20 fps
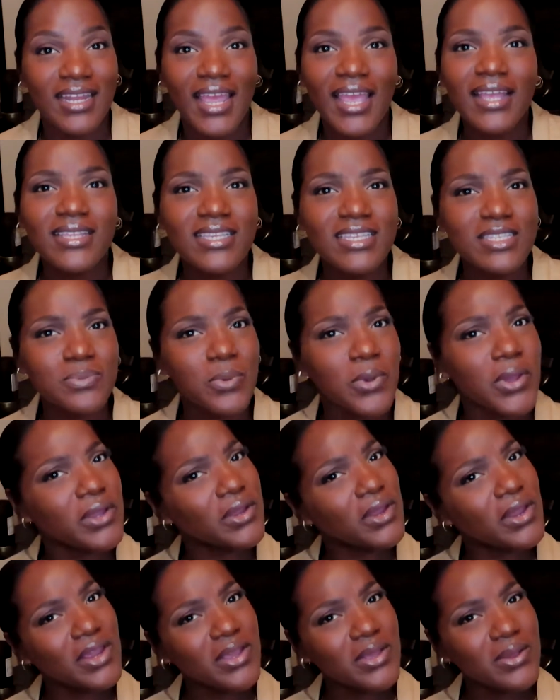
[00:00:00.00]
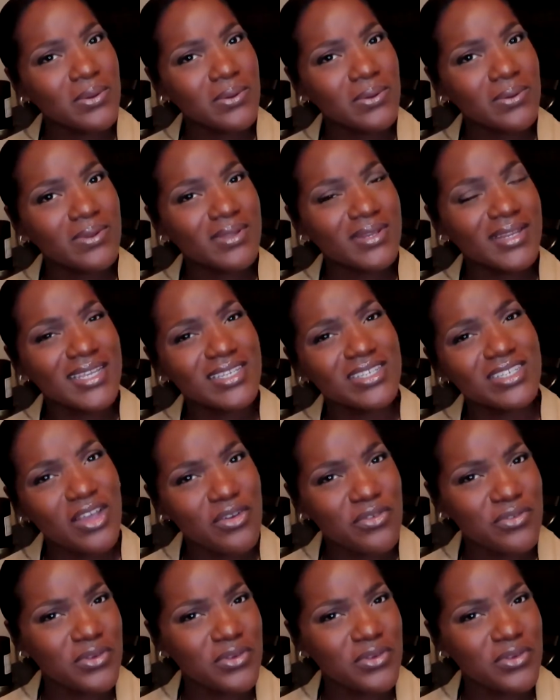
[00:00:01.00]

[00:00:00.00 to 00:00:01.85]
At this point, girl, this your